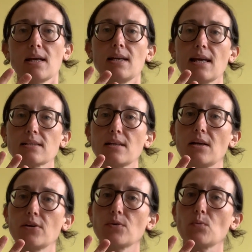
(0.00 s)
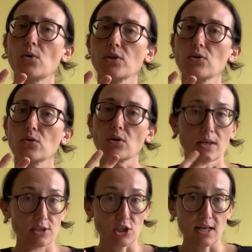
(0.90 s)
let alone what your
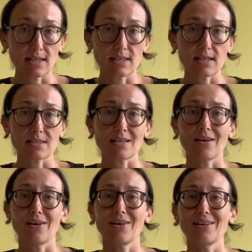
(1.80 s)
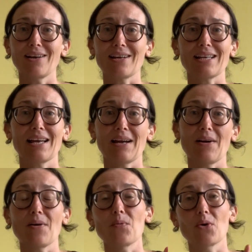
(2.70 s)
genetics are like,
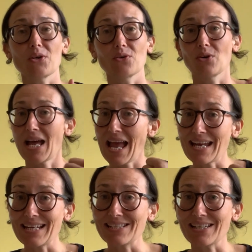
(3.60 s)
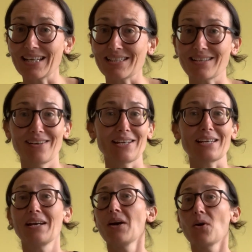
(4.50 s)
what your age is like,
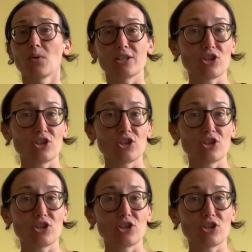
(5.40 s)
what